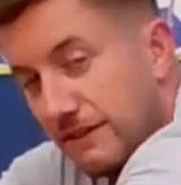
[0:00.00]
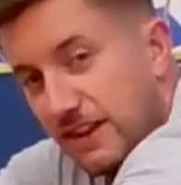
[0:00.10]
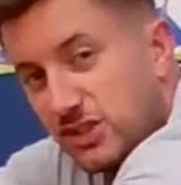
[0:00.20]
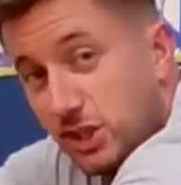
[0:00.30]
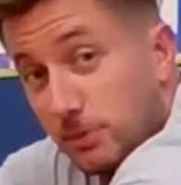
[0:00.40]

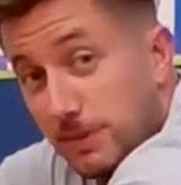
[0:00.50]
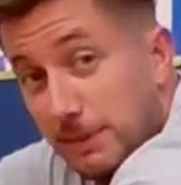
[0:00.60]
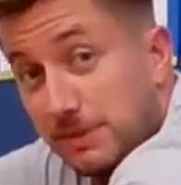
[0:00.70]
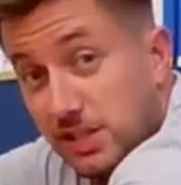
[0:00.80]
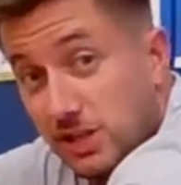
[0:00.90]
Eventually, you'll be
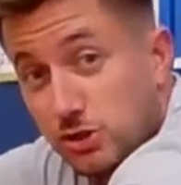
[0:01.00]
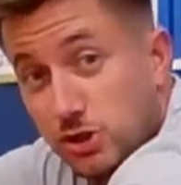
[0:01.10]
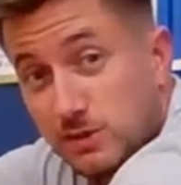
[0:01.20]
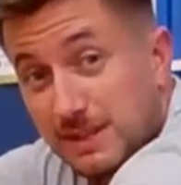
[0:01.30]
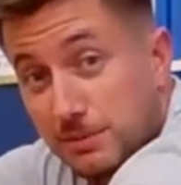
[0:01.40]
able to touch your
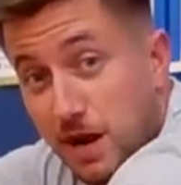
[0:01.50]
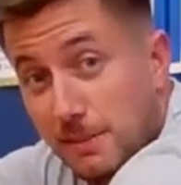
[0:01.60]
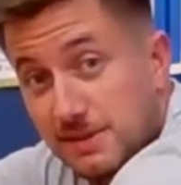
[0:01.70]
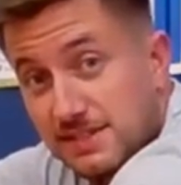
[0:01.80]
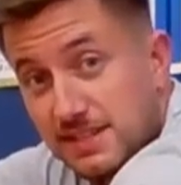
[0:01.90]
toes, I
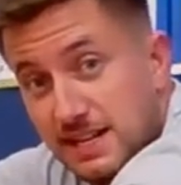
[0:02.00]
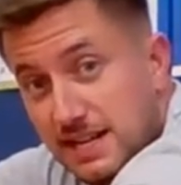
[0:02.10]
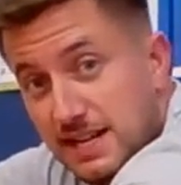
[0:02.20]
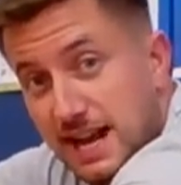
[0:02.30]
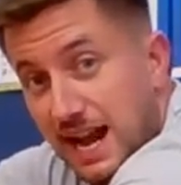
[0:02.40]
promise.
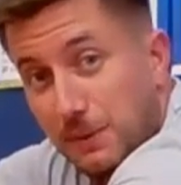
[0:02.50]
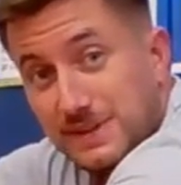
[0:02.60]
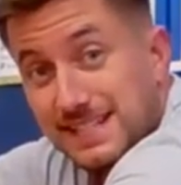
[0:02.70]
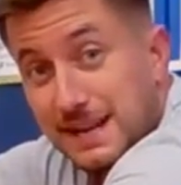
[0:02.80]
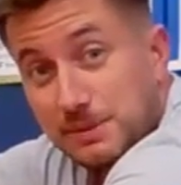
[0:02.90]
I
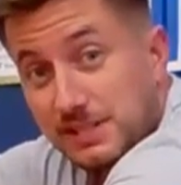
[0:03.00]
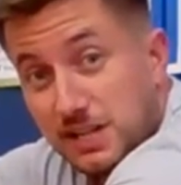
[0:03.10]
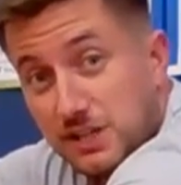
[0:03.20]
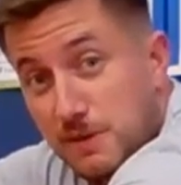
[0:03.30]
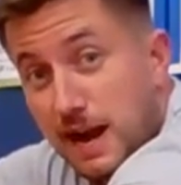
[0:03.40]
wasn't able to
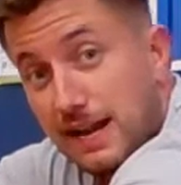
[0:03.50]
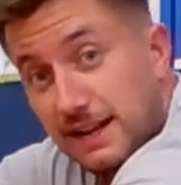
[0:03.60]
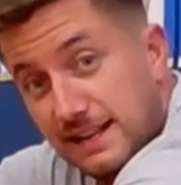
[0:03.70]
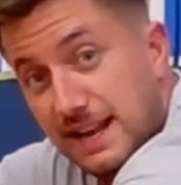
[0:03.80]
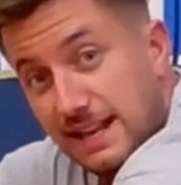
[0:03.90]
touch
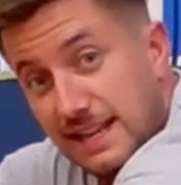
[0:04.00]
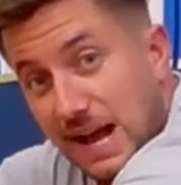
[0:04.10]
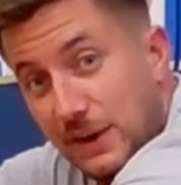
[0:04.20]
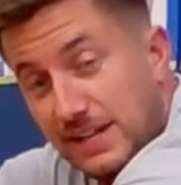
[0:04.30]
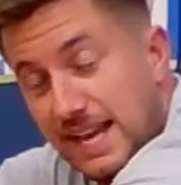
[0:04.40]
mine, and
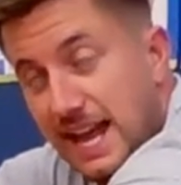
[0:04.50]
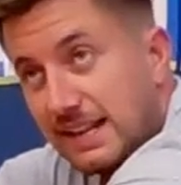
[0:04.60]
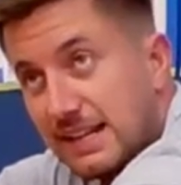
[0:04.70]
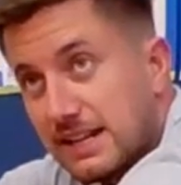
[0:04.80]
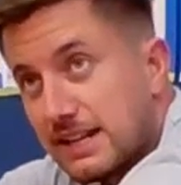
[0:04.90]
now I can.